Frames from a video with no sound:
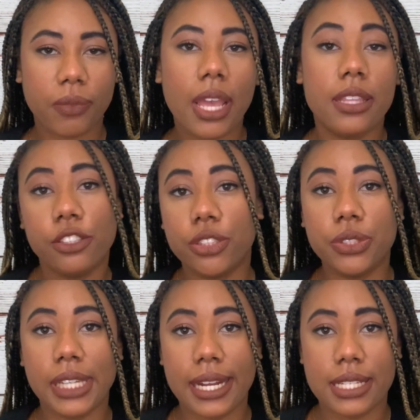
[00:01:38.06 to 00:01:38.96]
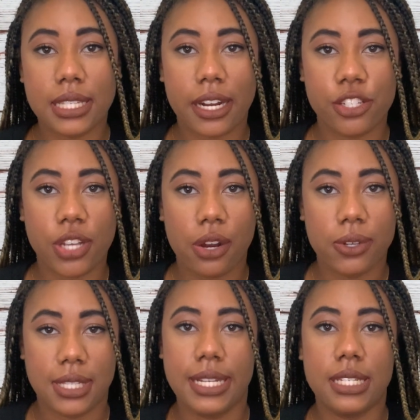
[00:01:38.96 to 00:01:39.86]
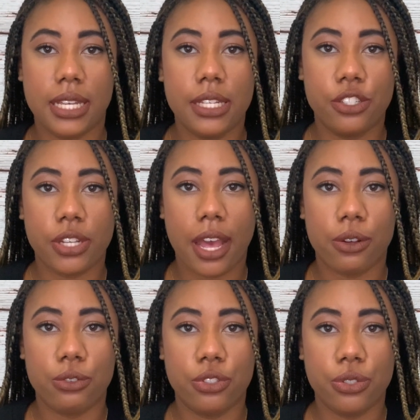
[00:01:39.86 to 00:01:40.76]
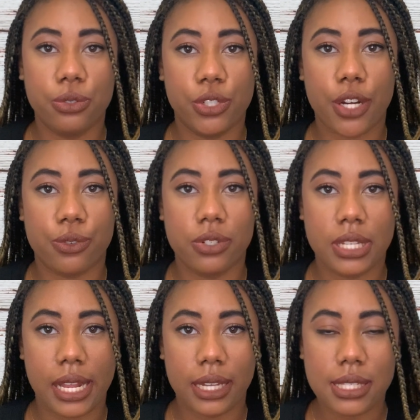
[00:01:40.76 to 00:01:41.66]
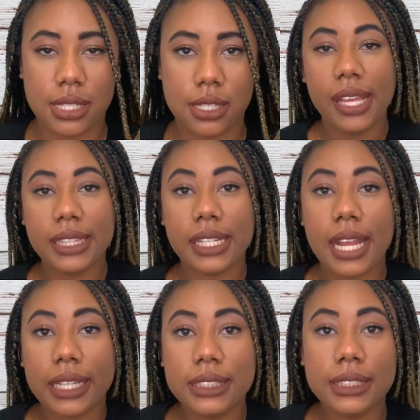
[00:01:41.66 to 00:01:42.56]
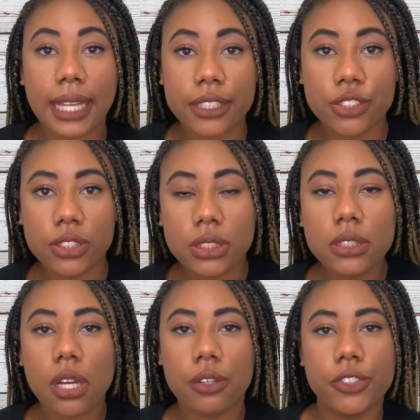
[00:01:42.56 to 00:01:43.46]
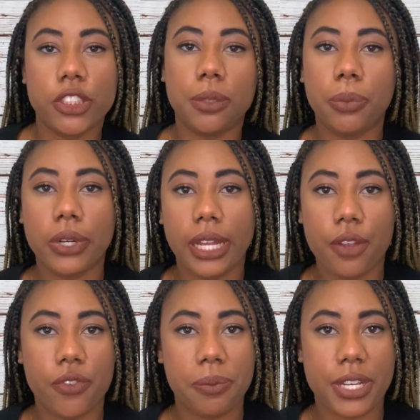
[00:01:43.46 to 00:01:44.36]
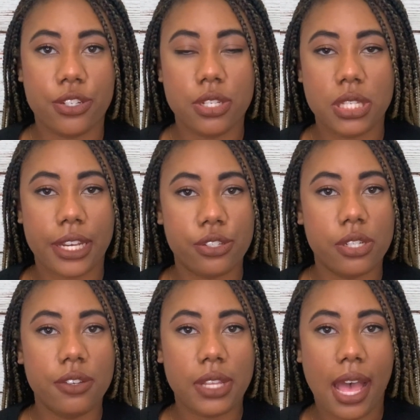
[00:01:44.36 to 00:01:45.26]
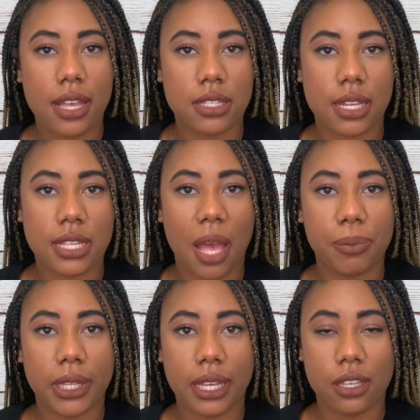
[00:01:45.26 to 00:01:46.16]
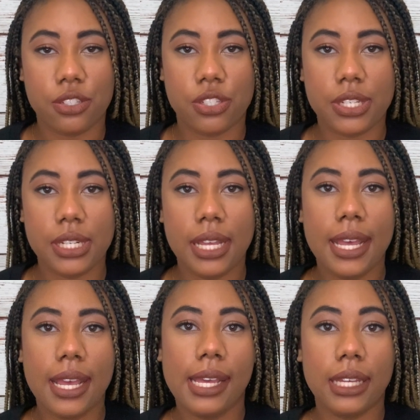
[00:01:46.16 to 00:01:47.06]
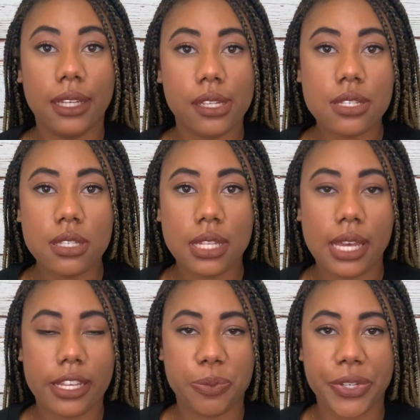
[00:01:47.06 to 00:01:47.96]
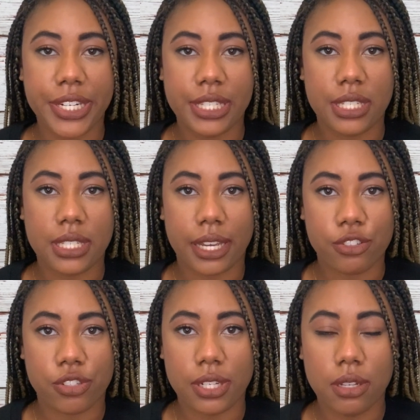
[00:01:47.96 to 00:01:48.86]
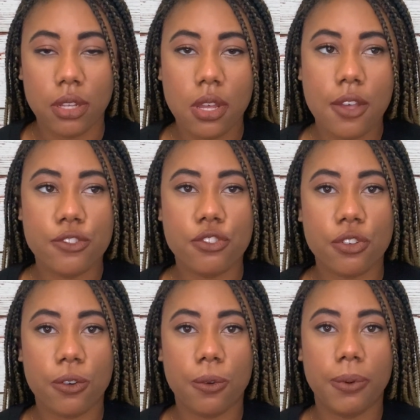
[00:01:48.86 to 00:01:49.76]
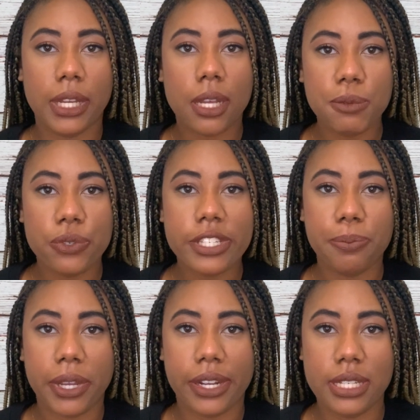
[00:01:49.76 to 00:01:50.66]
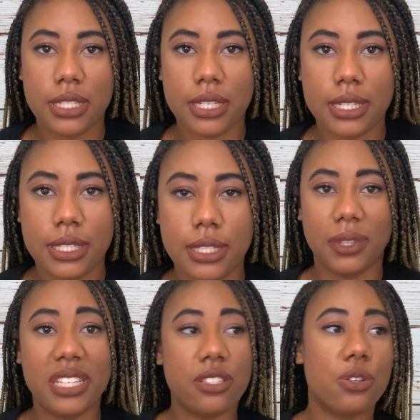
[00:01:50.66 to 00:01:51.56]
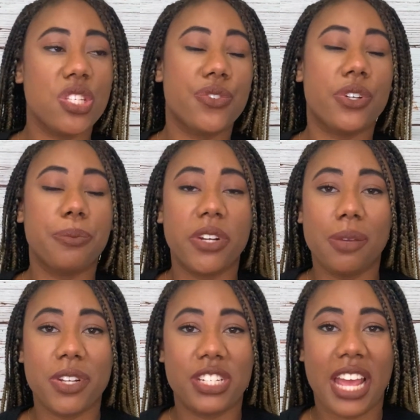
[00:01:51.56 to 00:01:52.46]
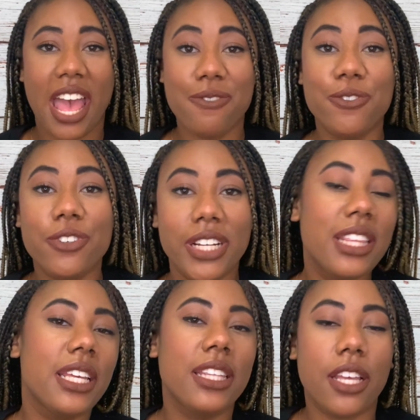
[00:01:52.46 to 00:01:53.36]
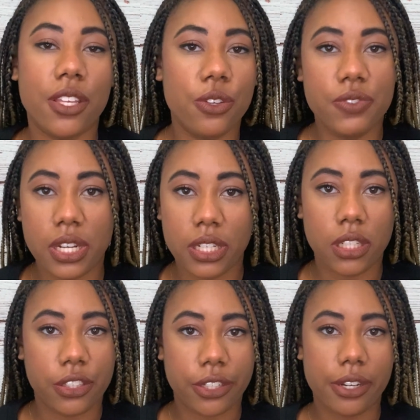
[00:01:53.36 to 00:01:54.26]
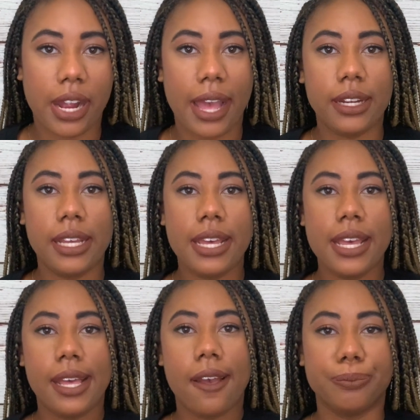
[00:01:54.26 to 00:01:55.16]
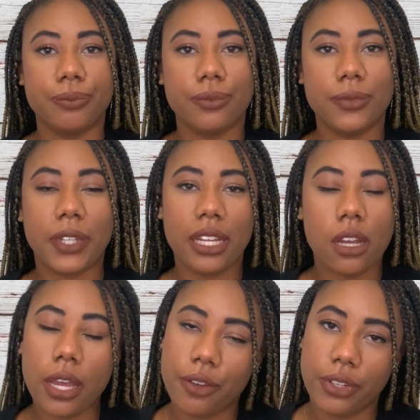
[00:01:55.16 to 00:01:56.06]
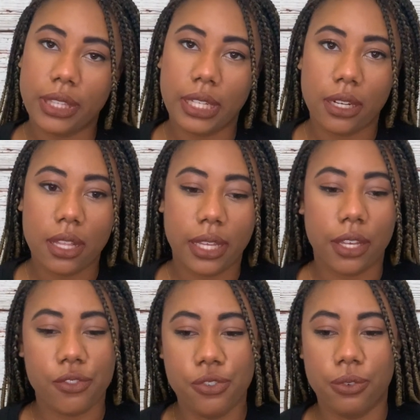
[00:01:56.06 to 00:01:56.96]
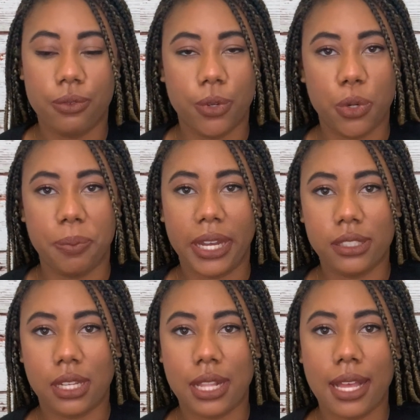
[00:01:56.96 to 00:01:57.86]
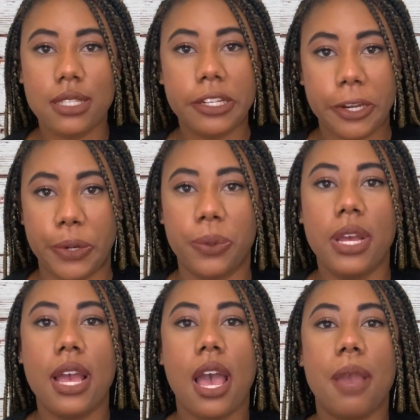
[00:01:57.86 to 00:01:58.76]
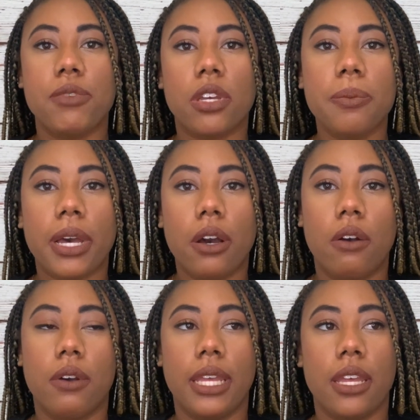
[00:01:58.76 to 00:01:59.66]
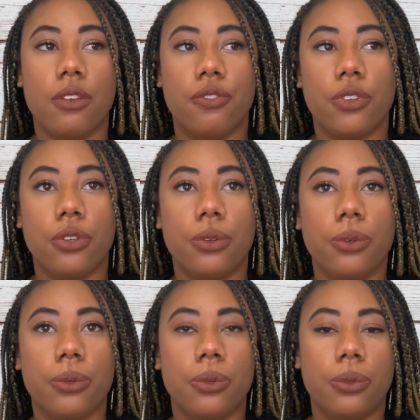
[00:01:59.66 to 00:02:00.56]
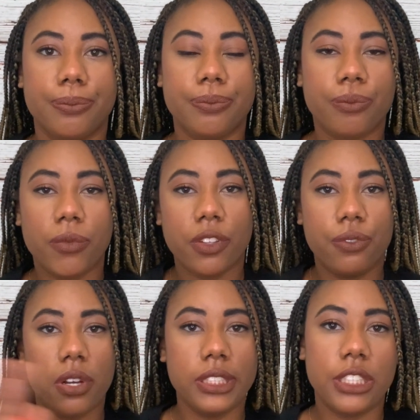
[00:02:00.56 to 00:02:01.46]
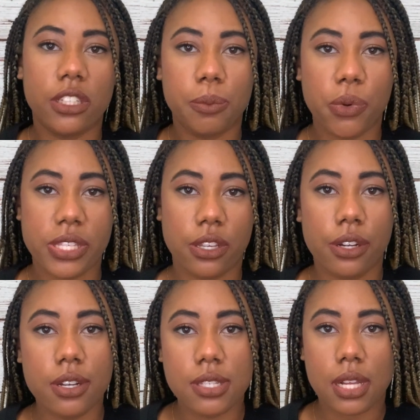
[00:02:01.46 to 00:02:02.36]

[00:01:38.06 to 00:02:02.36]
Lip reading: then 2 dentists that I shadowed because I did shadow 2 general dentists. The next section of your supporting information section of the AADSAS application is the experiences section. So when it comes to experiences, this goes for pretty much everything that you've done in undergrad. Okay, not everything, not like if you rode a bike to class, no. I'm talking about if you volunteer at the Boys and Girls